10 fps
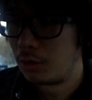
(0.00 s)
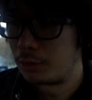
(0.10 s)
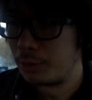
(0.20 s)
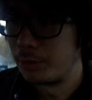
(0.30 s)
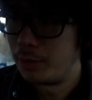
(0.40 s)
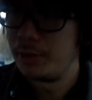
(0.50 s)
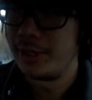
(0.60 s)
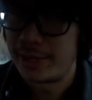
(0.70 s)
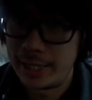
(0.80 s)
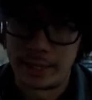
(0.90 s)
from the
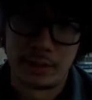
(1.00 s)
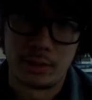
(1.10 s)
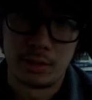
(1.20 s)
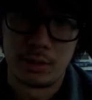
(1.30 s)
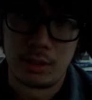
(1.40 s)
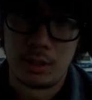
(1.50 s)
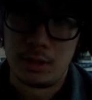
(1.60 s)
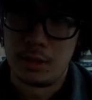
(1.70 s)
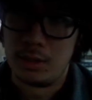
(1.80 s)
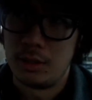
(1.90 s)
very thing
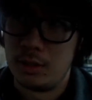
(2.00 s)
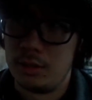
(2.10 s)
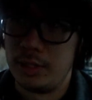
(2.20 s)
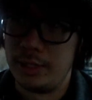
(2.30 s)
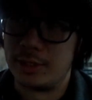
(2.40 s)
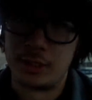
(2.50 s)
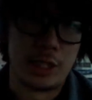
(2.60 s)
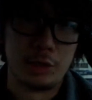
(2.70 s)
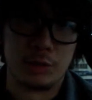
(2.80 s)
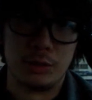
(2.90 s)
that is
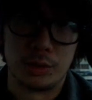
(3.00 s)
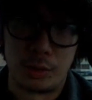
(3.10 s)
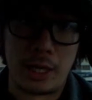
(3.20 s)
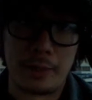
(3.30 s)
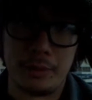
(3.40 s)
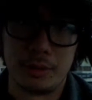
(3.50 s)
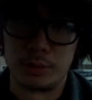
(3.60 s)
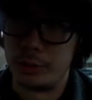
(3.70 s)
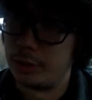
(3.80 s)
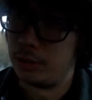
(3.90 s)
essential to our
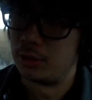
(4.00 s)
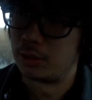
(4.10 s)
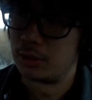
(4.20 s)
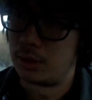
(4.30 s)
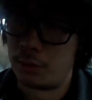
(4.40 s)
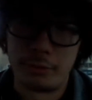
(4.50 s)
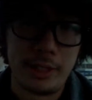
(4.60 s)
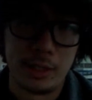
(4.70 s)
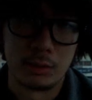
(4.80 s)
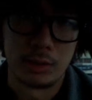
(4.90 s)
happiness, which is our
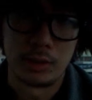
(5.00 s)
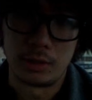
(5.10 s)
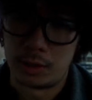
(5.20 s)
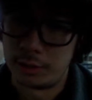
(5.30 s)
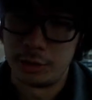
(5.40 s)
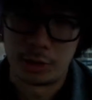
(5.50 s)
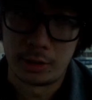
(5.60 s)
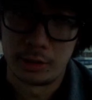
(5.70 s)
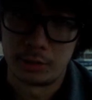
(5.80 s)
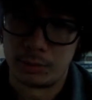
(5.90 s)
feeling, right? Our desire,